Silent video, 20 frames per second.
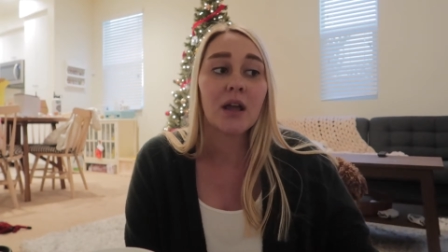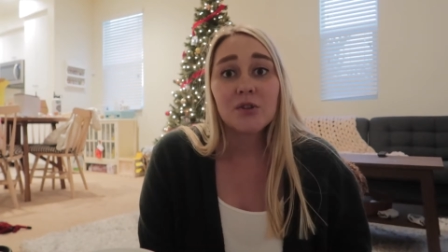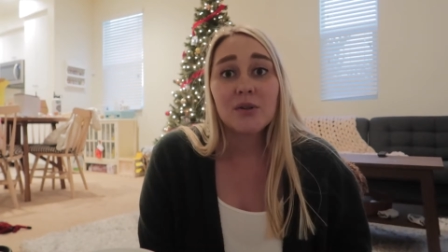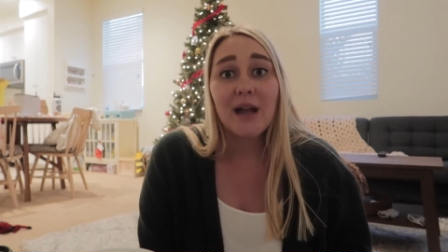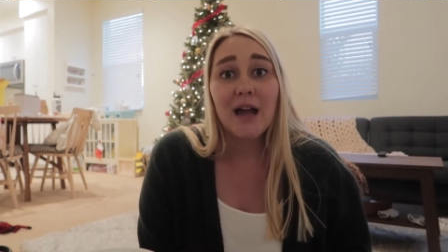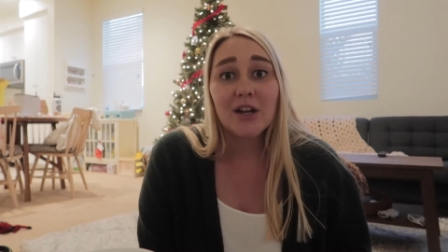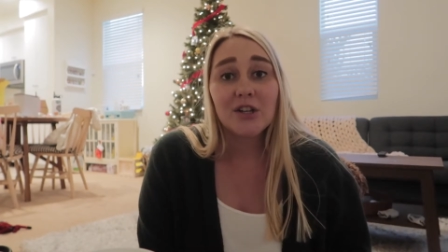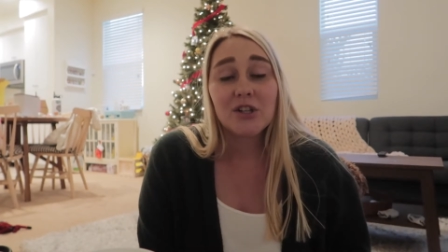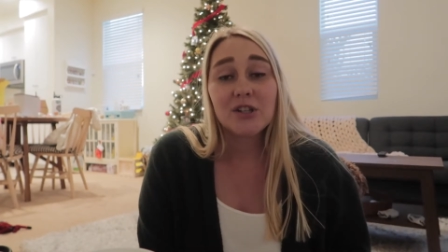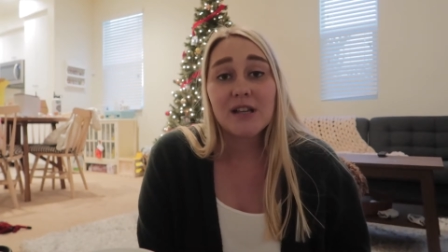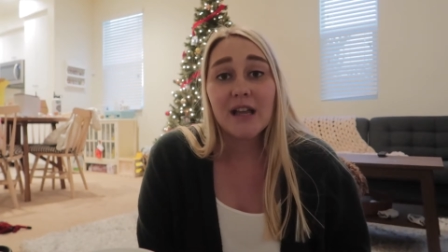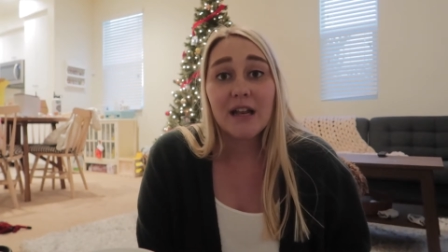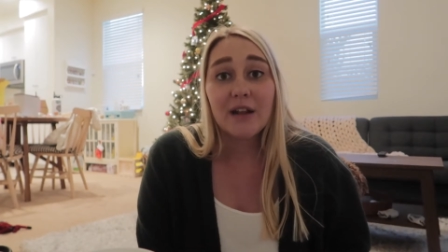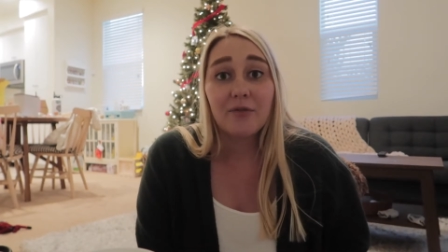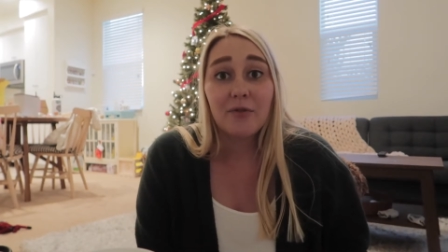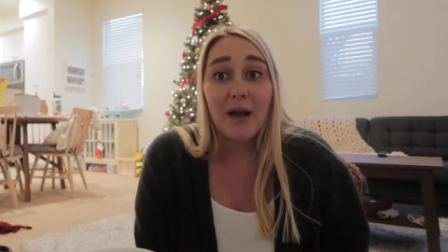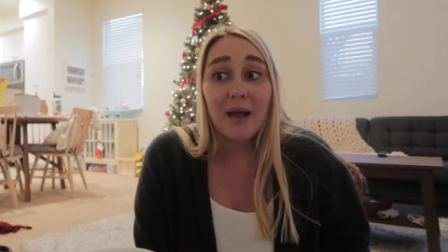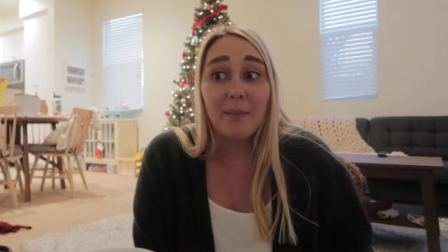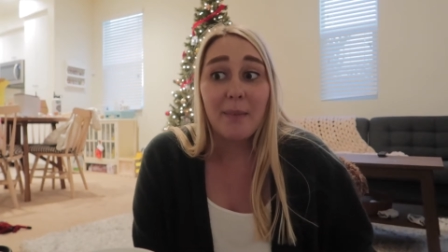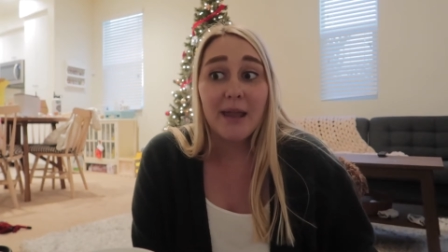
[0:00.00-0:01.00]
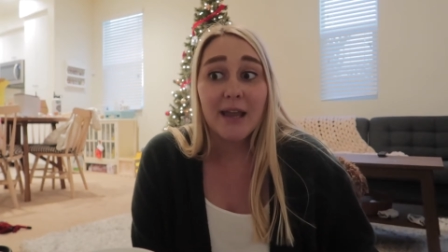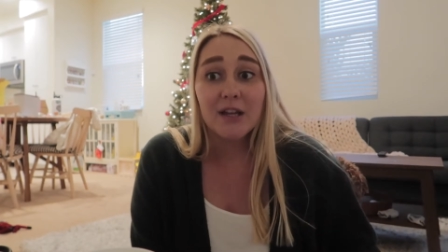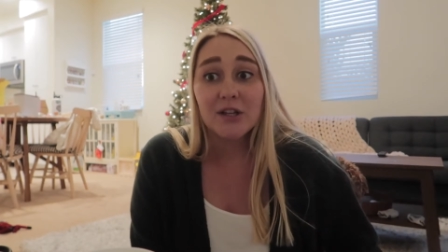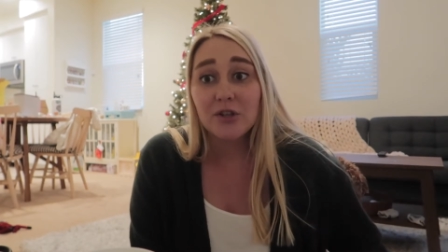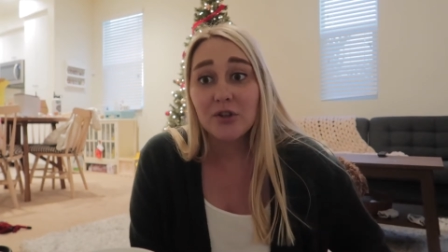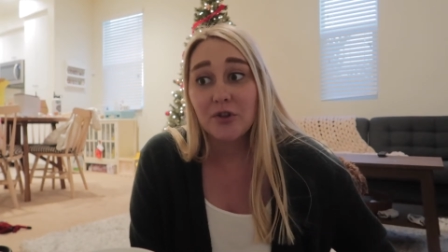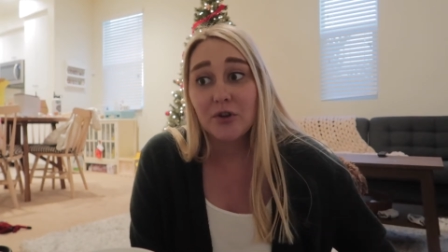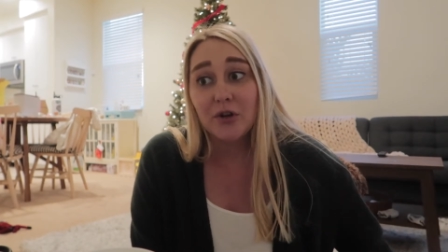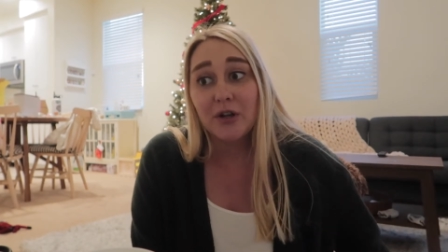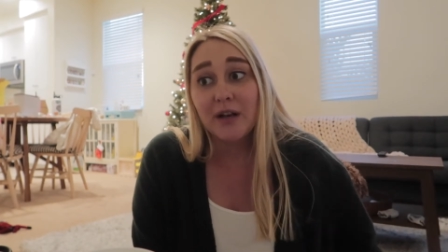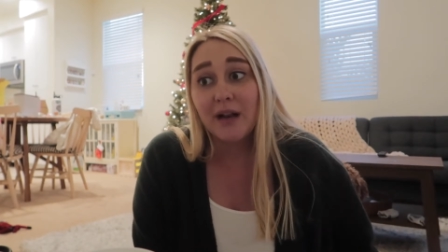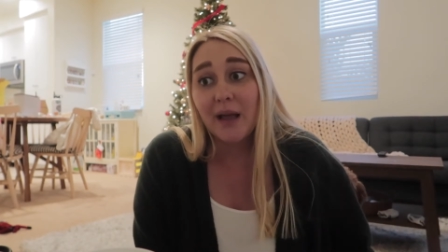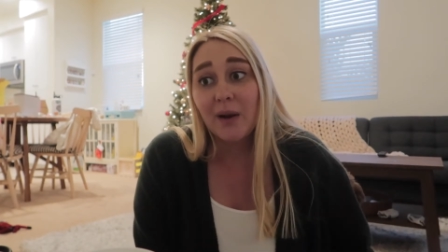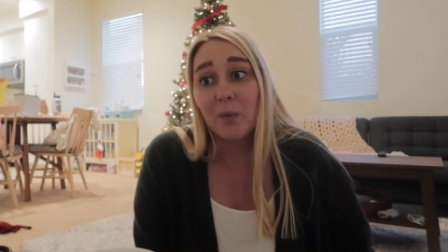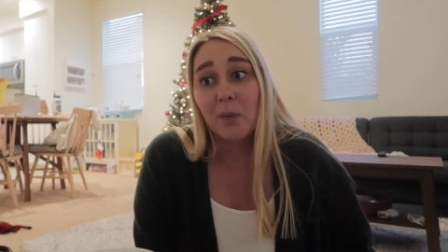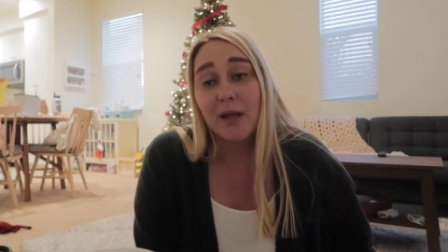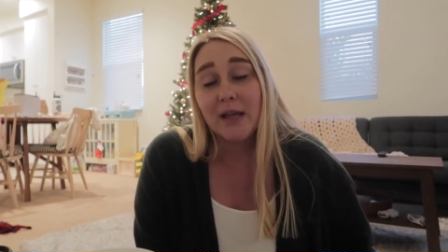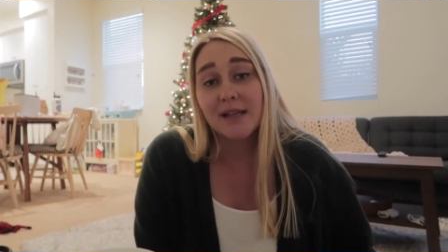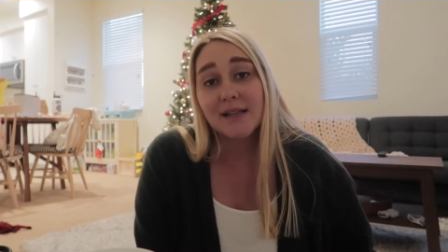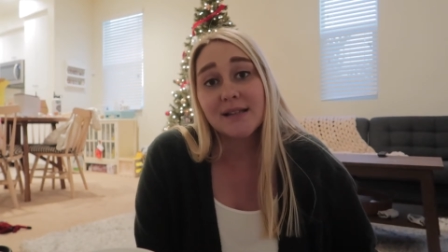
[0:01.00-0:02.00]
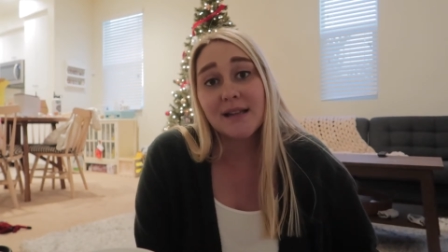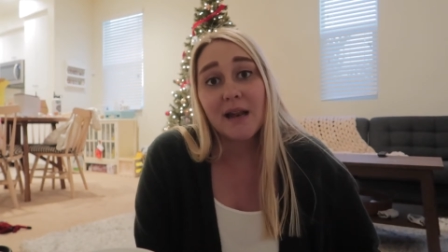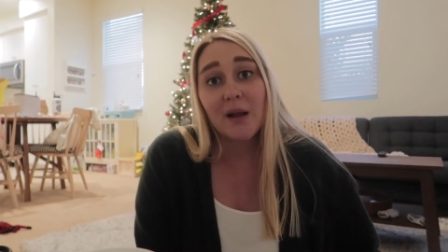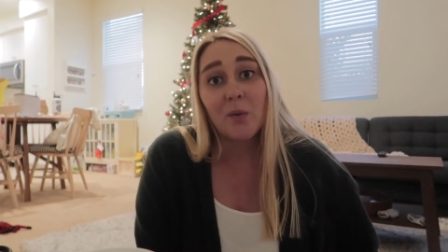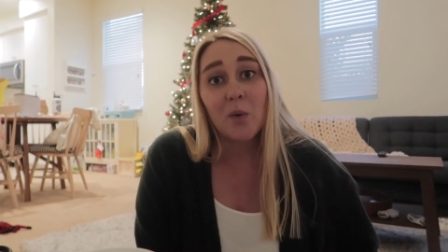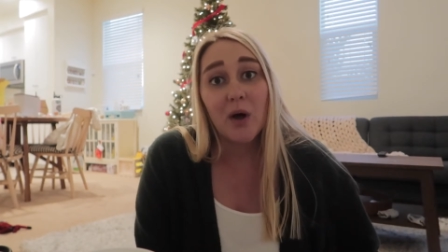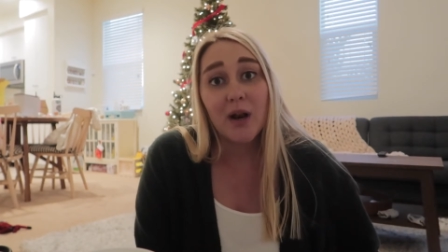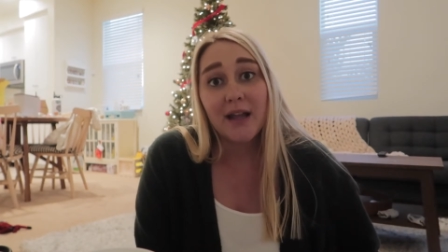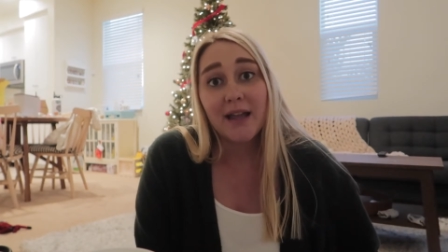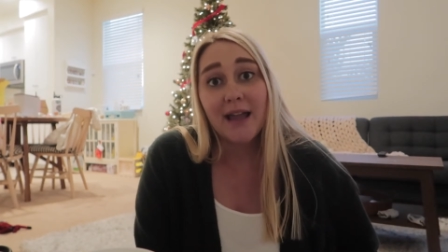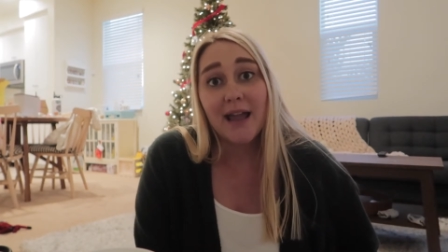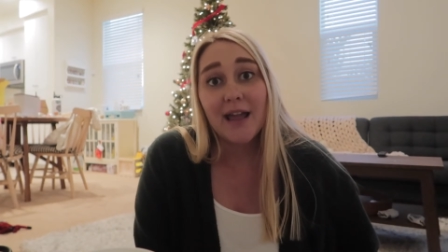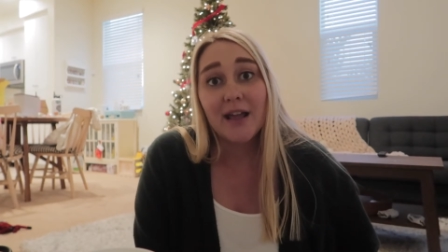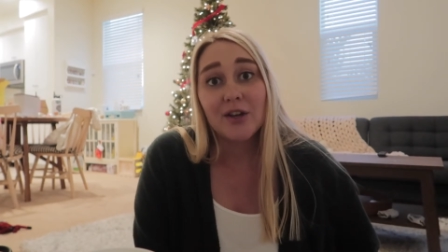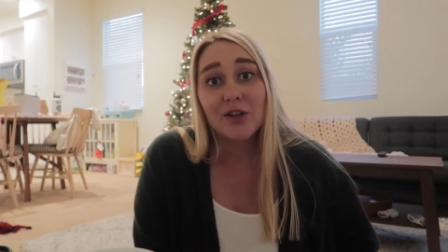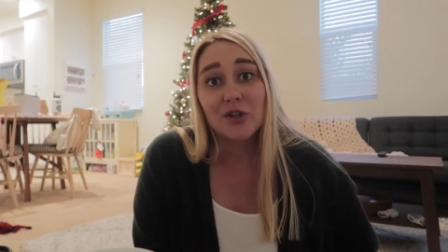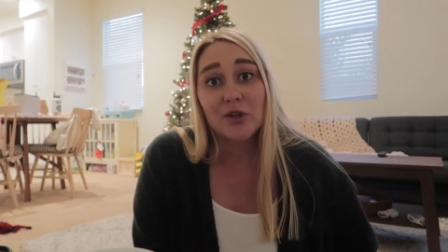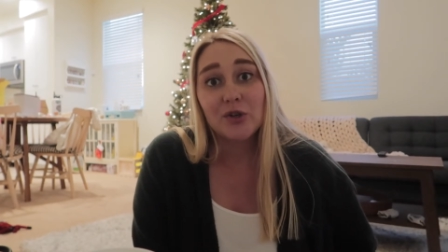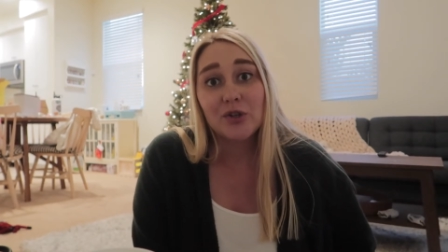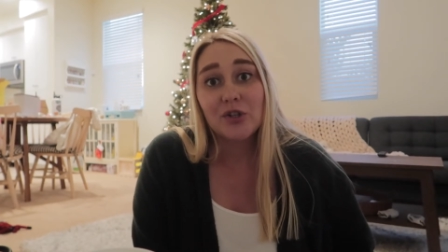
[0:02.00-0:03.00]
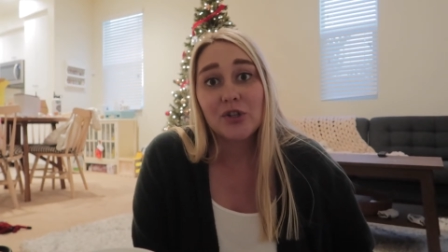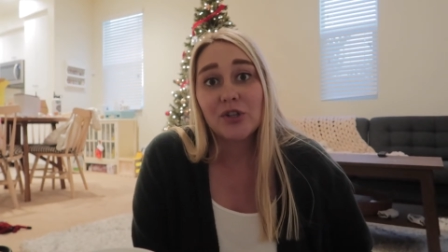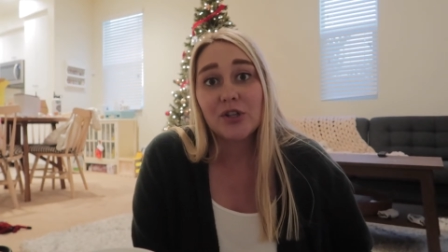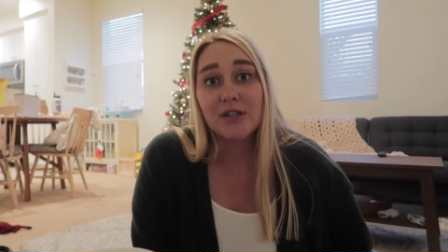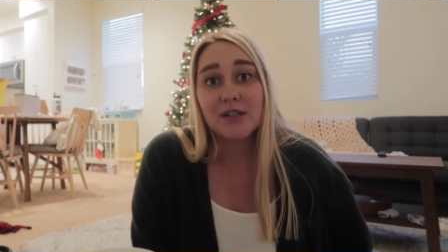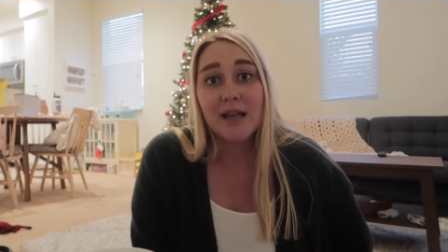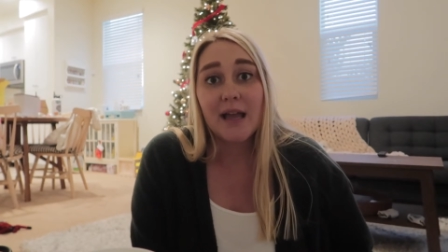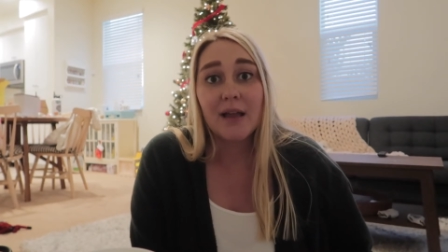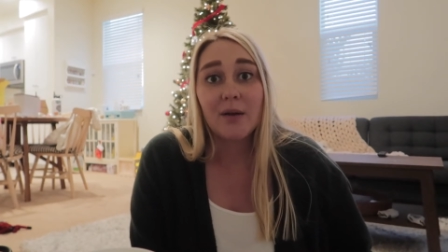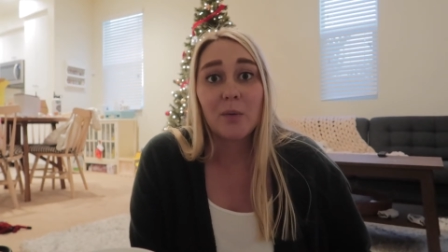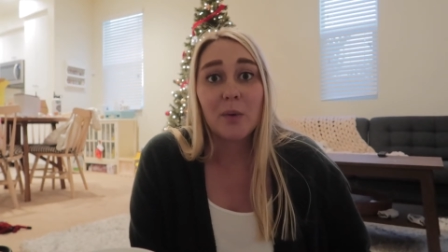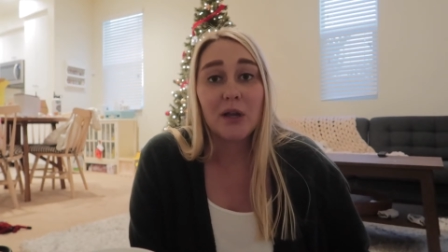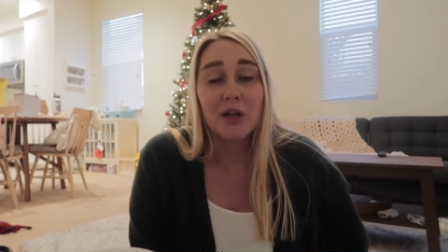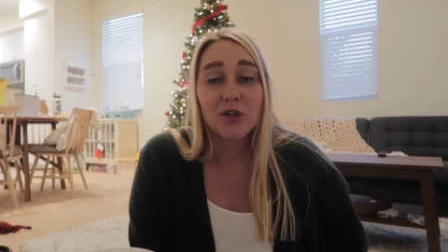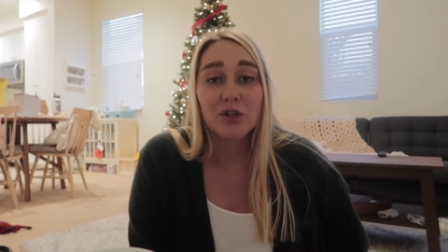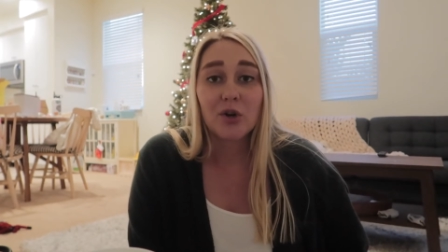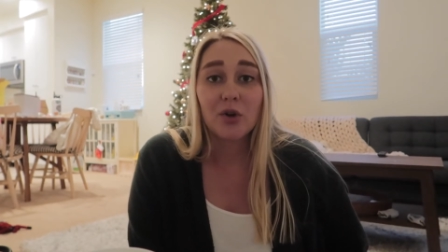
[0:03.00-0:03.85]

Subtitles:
So yeah, she said if I make it to 39 weeks and I want to get induced, she's like, we can